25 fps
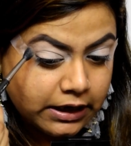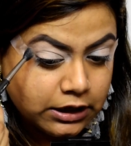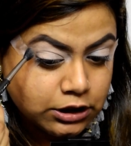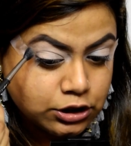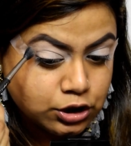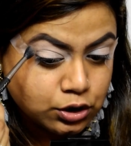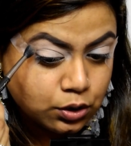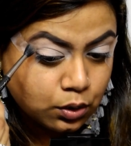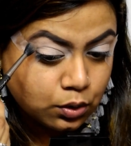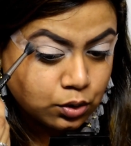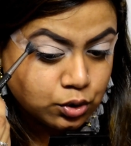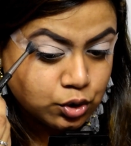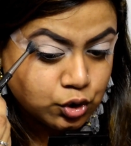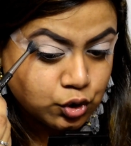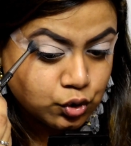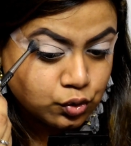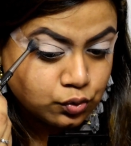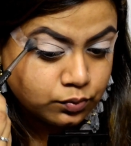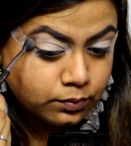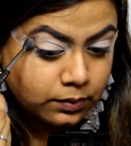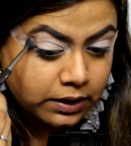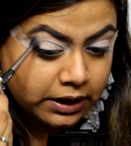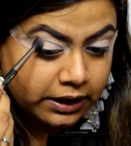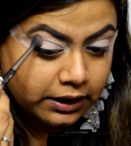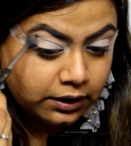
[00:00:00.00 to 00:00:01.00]
it onto
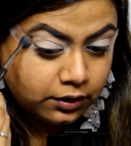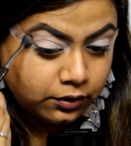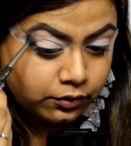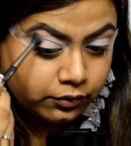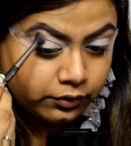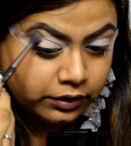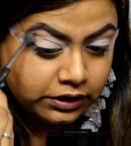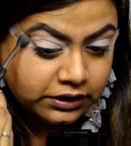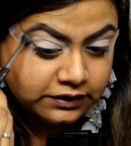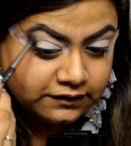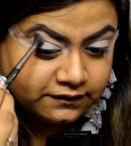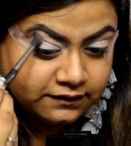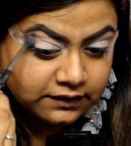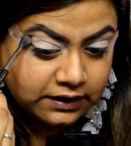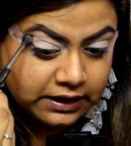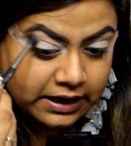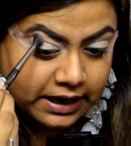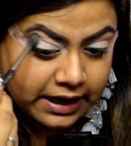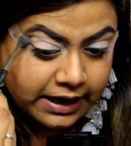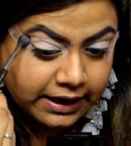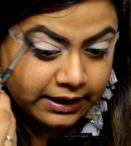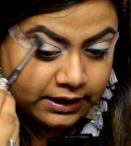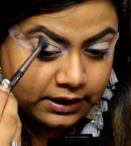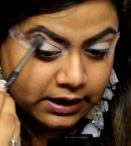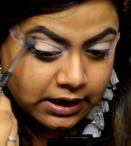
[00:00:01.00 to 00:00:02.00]
my crease
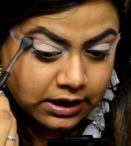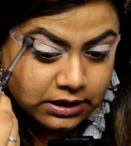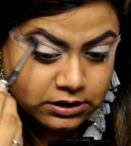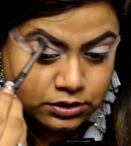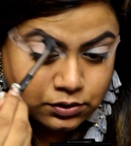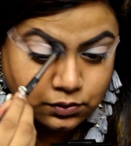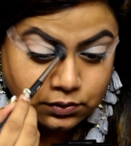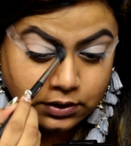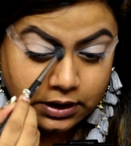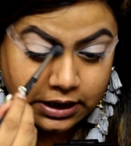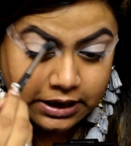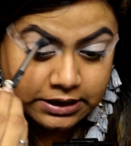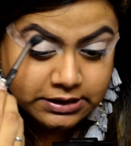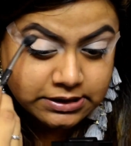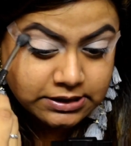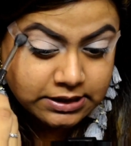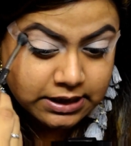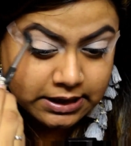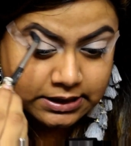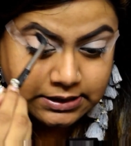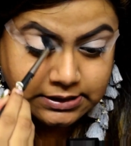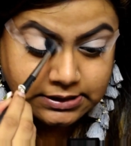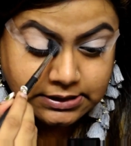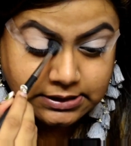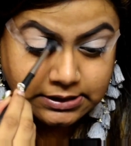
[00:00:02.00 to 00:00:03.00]
line, as you guys
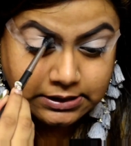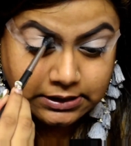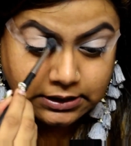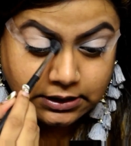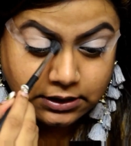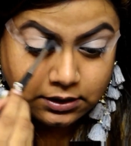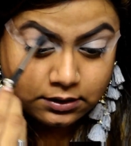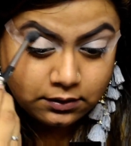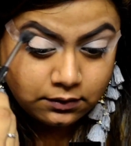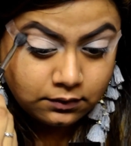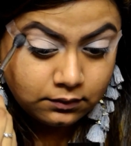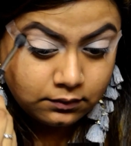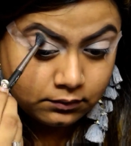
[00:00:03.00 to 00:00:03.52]
can see.